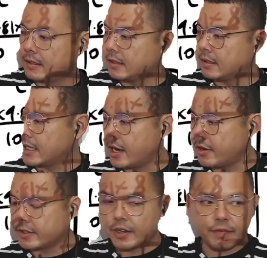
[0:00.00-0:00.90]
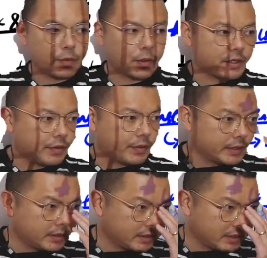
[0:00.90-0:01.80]
975 watts, everyone?
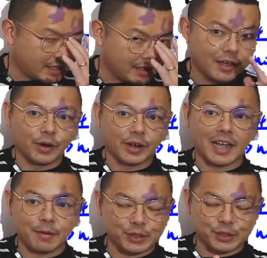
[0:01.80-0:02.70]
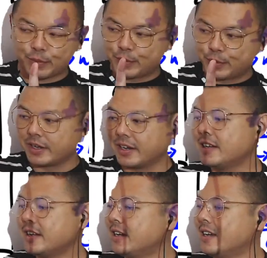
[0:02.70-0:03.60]
Okay, I'm going to stop you here.
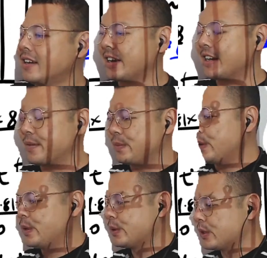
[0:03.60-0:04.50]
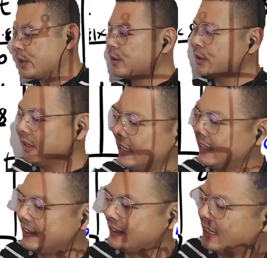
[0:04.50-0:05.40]
Okay, so
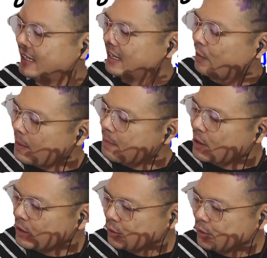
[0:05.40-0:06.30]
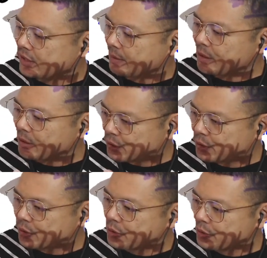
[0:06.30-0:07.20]
what I'm going to do is I'm going to
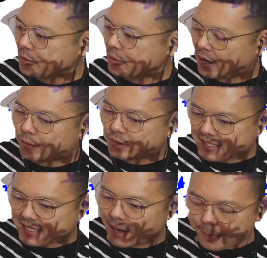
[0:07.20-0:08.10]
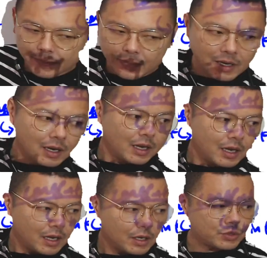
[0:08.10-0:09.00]
show you how some
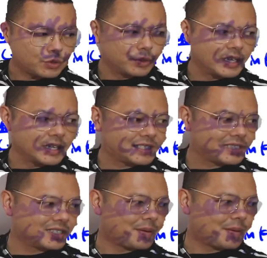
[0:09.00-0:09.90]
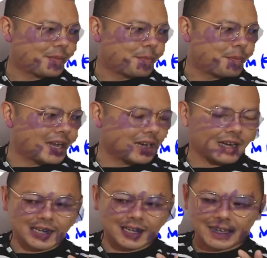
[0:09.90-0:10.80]
students make
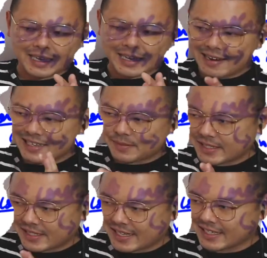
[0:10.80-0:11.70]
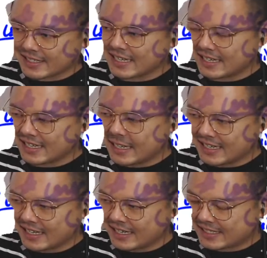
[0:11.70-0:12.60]
careless mistakes
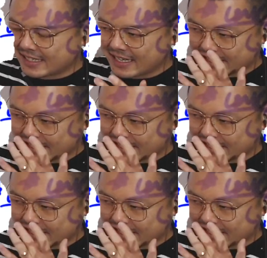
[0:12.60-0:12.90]
in a sense,